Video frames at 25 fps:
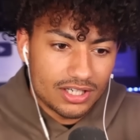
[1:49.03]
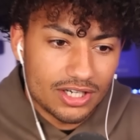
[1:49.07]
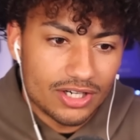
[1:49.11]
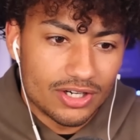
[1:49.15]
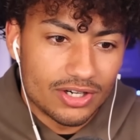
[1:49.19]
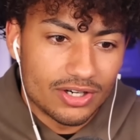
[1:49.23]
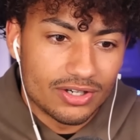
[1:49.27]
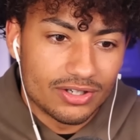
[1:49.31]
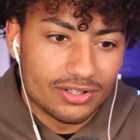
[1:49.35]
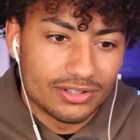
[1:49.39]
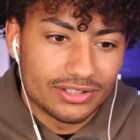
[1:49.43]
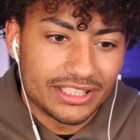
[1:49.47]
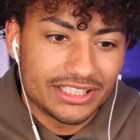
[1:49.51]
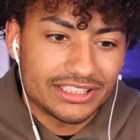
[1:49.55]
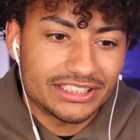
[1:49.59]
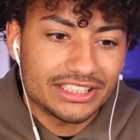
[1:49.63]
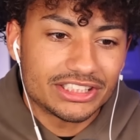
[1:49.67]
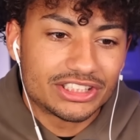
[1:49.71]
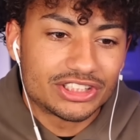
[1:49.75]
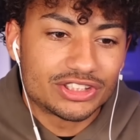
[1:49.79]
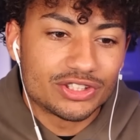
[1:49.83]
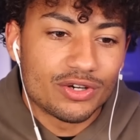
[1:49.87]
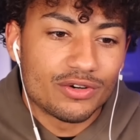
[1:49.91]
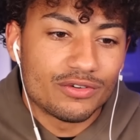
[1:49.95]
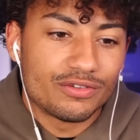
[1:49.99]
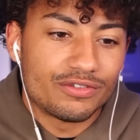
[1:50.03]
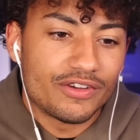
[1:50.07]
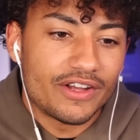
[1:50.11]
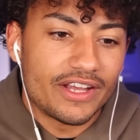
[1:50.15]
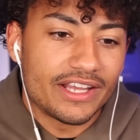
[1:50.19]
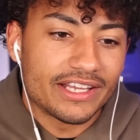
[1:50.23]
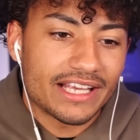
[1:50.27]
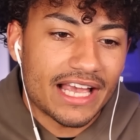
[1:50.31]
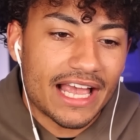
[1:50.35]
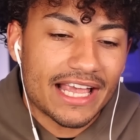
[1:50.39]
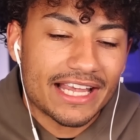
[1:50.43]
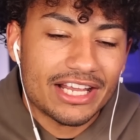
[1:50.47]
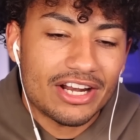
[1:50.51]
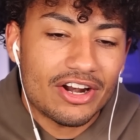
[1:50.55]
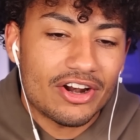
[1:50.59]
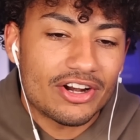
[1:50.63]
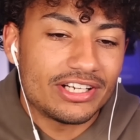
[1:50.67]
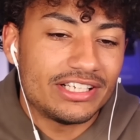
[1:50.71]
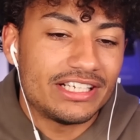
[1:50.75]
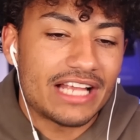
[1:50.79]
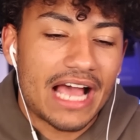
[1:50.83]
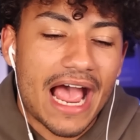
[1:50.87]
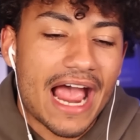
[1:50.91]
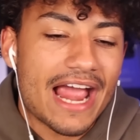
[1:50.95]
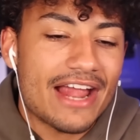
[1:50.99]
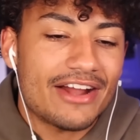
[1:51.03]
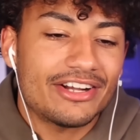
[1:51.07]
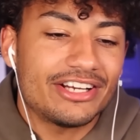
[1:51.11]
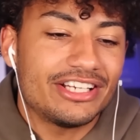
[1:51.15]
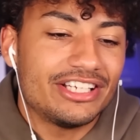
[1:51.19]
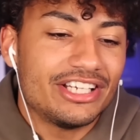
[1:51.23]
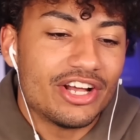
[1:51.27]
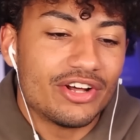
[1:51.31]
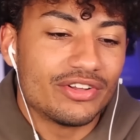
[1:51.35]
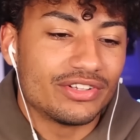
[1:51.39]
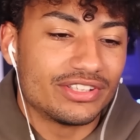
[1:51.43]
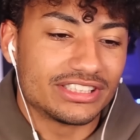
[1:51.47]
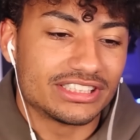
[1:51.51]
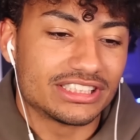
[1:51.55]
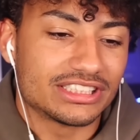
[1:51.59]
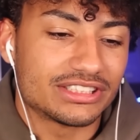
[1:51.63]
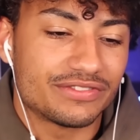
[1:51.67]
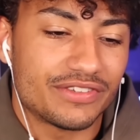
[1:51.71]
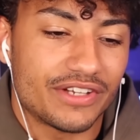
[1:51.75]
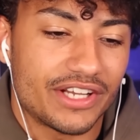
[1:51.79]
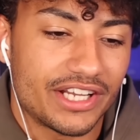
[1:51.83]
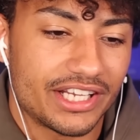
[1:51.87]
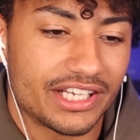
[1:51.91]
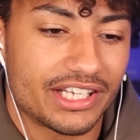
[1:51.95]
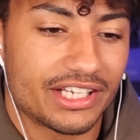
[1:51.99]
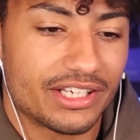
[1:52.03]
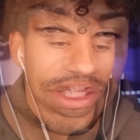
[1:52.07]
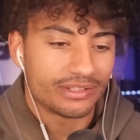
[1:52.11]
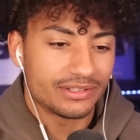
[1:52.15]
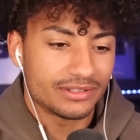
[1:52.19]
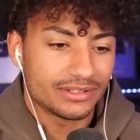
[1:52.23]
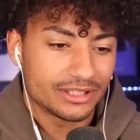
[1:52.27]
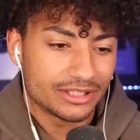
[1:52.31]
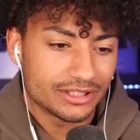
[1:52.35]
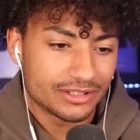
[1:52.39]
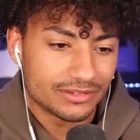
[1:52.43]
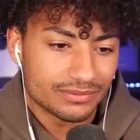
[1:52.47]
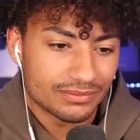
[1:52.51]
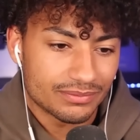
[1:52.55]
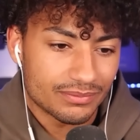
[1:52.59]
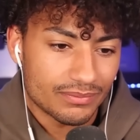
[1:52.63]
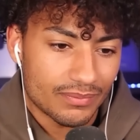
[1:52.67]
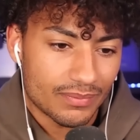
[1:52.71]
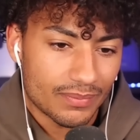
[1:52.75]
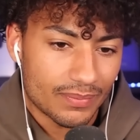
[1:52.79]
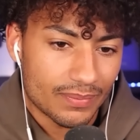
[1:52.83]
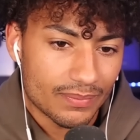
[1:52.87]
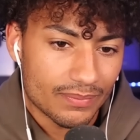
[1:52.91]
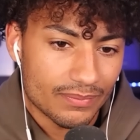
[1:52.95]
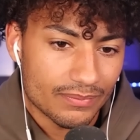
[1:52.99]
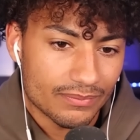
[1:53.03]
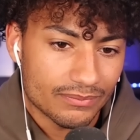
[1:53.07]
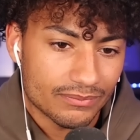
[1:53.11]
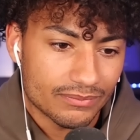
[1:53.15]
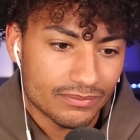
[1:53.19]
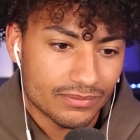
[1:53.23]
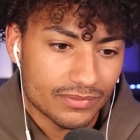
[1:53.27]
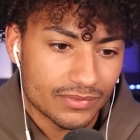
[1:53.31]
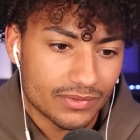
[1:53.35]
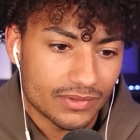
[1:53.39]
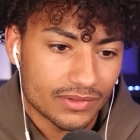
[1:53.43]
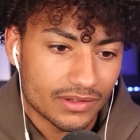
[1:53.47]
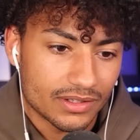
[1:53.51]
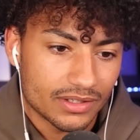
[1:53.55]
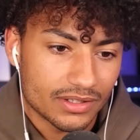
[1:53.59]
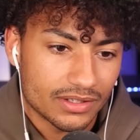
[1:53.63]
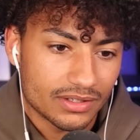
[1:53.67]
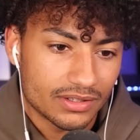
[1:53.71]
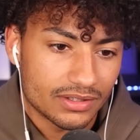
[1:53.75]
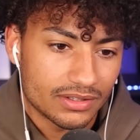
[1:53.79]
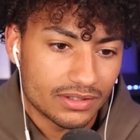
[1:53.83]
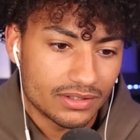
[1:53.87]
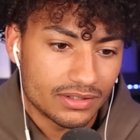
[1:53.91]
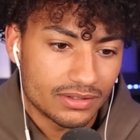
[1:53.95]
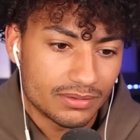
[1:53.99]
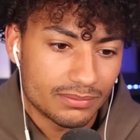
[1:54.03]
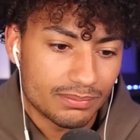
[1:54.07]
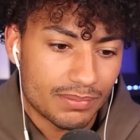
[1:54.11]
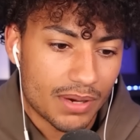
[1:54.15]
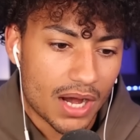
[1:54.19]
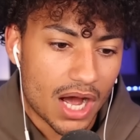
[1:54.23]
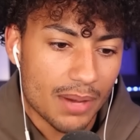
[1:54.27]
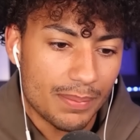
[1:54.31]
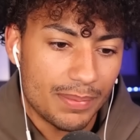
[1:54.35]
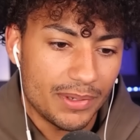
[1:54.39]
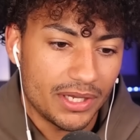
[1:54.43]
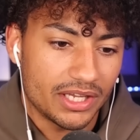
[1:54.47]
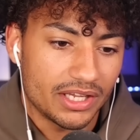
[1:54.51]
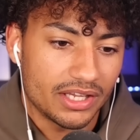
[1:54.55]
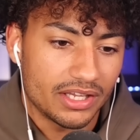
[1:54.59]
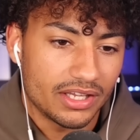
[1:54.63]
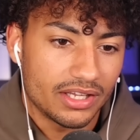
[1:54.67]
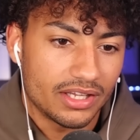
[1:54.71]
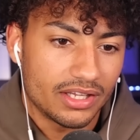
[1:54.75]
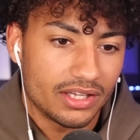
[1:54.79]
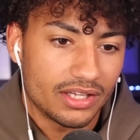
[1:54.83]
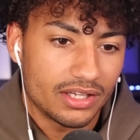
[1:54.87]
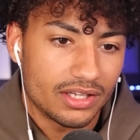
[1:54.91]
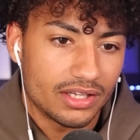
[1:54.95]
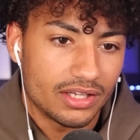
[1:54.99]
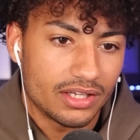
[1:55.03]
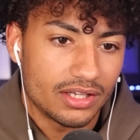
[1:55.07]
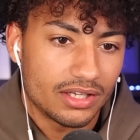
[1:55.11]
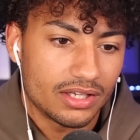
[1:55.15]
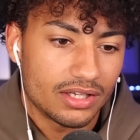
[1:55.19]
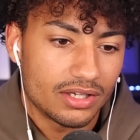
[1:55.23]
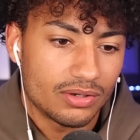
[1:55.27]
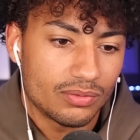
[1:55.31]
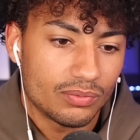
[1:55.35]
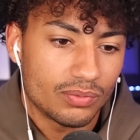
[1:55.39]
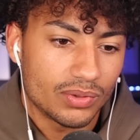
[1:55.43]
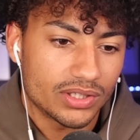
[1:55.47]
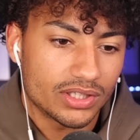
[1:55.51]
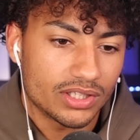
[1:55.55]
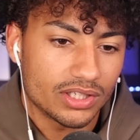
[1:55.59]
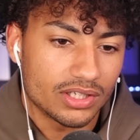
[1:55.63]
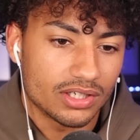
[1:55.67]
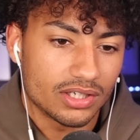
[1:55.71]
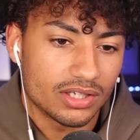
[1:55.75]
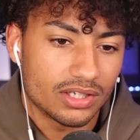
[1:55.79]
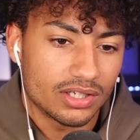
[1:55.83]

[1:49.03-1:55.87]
Oh, this is so fake. I can already, I already know this is fake. Oh man, you good? Pop it. What the?